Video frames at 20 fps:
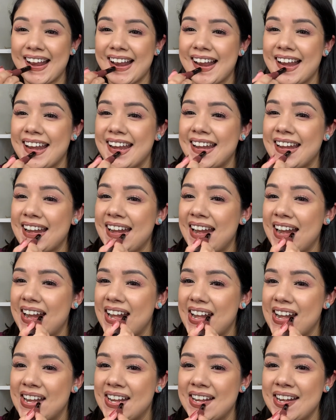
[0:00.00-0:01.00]

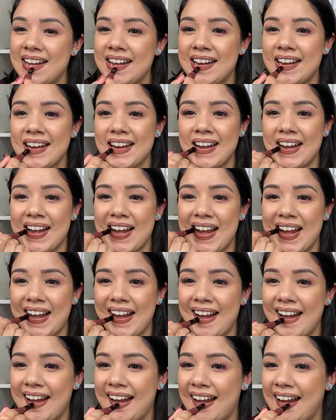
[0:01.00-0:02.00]
Is she?
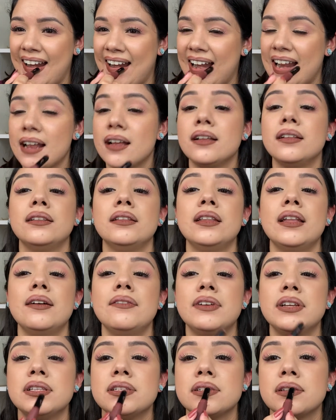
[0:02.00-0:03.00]

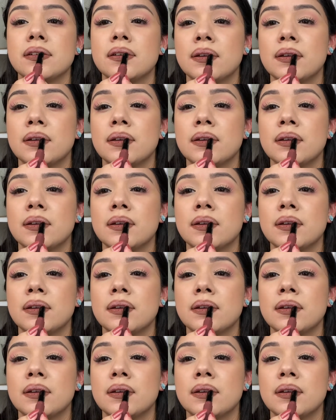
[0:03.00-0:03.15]
Love it.